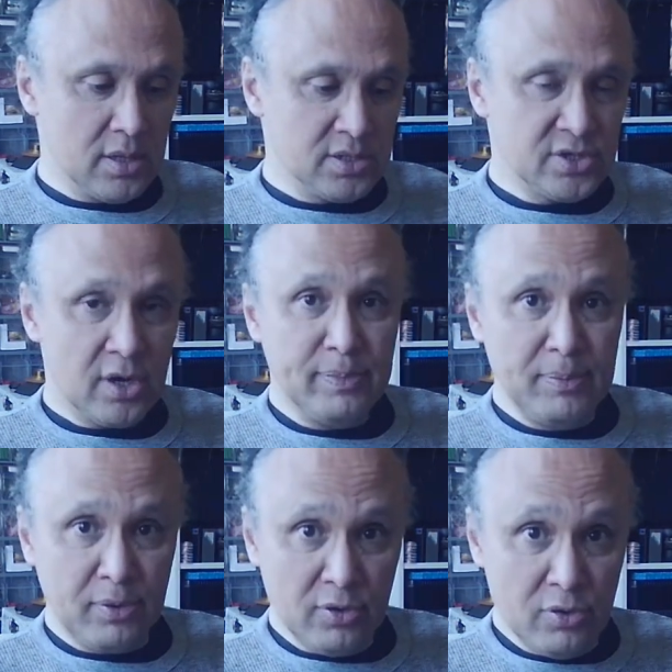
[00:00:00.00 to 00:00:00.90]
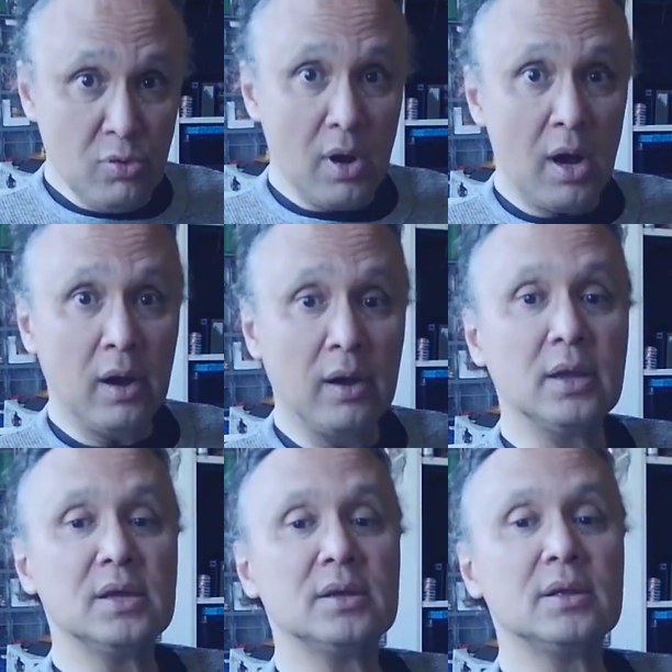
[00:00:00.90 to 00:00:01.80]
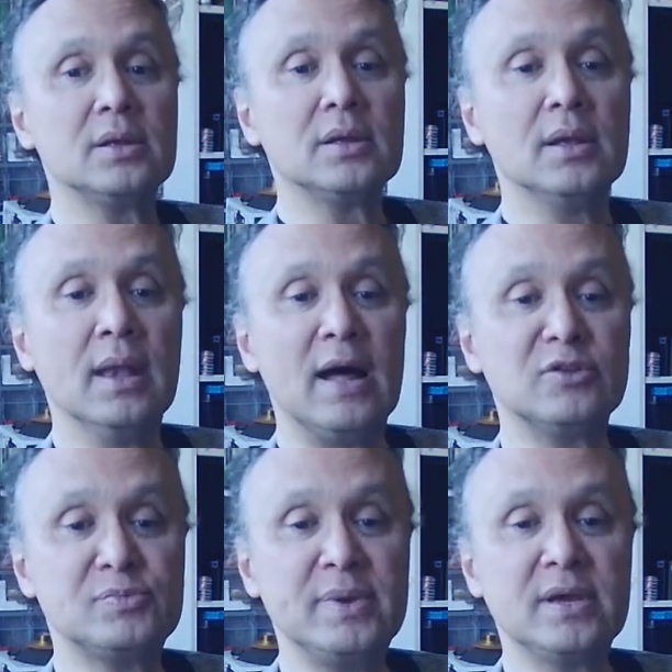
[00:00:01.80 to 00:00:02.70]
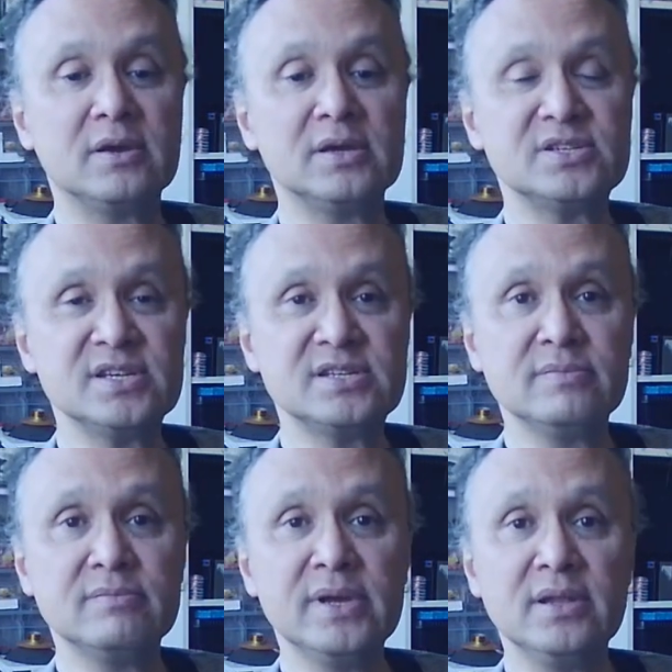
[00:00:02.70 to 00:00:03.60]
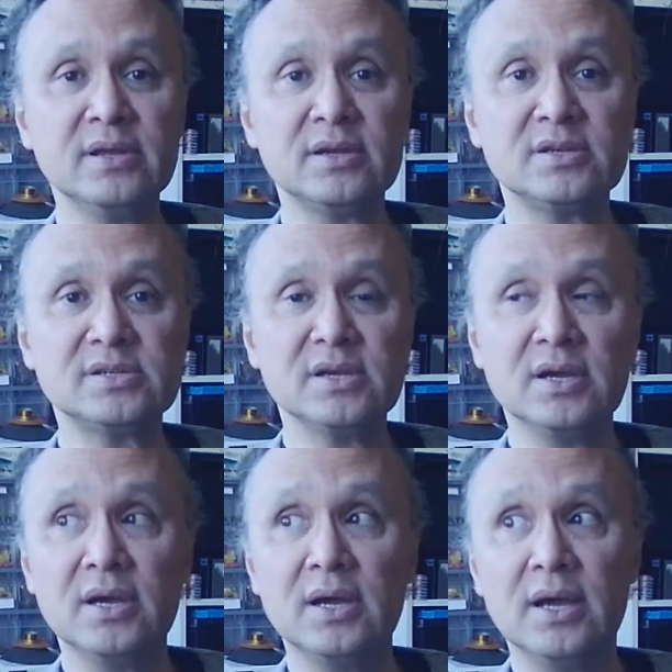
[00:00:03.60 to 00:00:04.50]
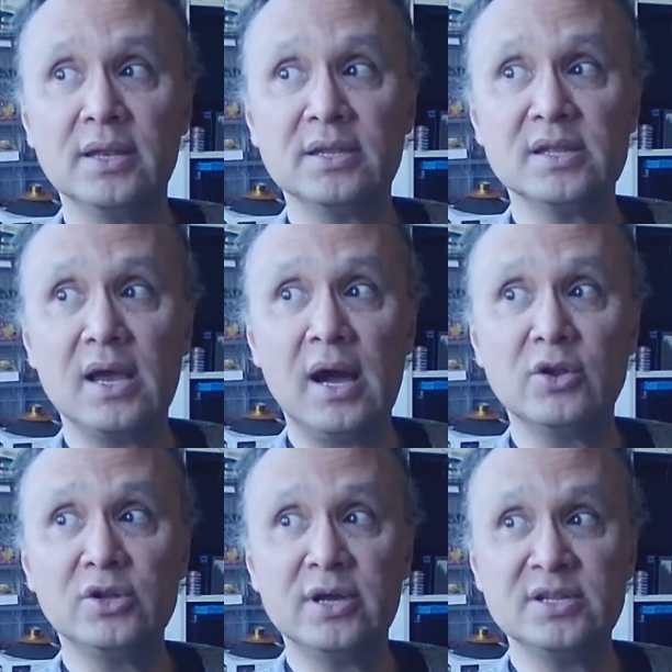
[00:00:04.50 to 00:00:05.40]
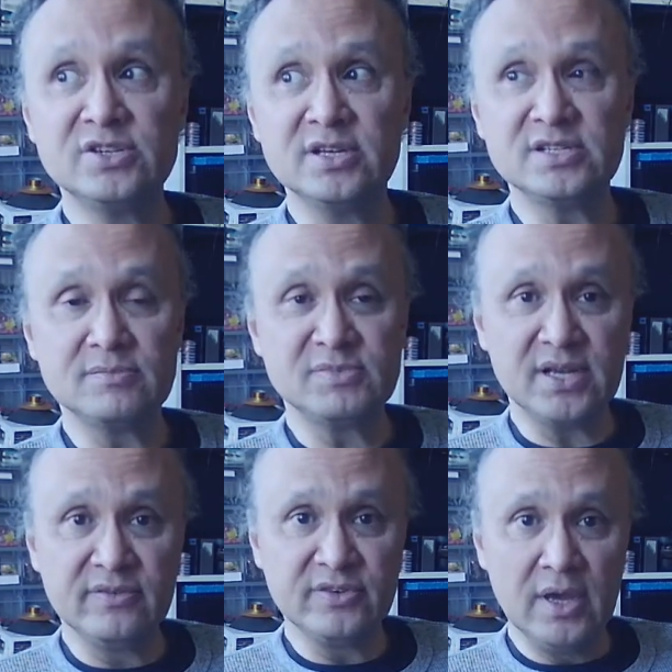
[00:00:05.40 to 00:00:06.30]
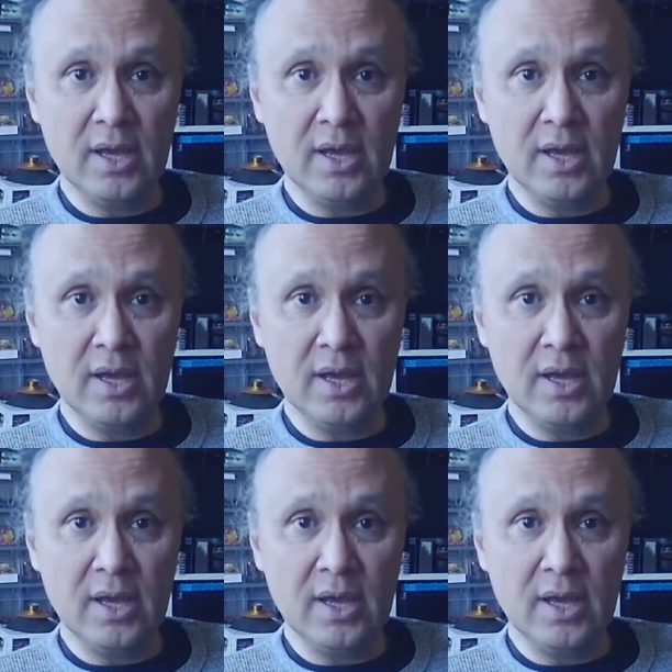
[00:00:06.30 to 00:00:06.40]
So people who are loudspeaker system builders and audio engineers themselves,